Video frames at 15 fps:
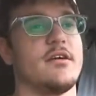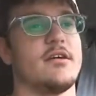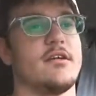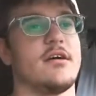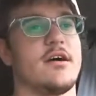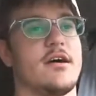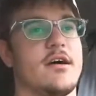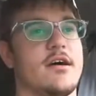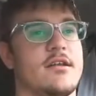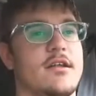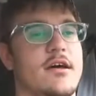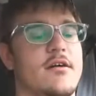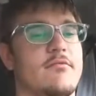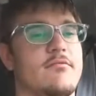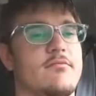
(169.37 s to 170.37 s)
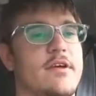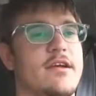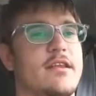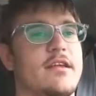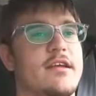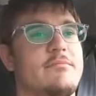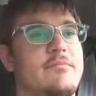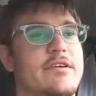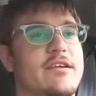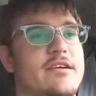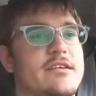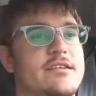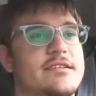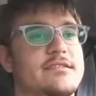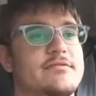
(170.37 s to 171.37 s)
oh, not really,
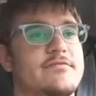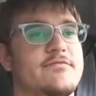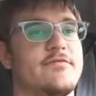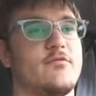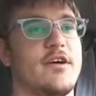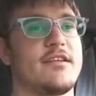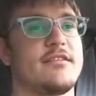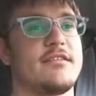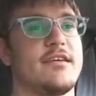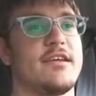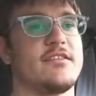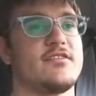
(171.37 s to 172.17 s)
because for one thing,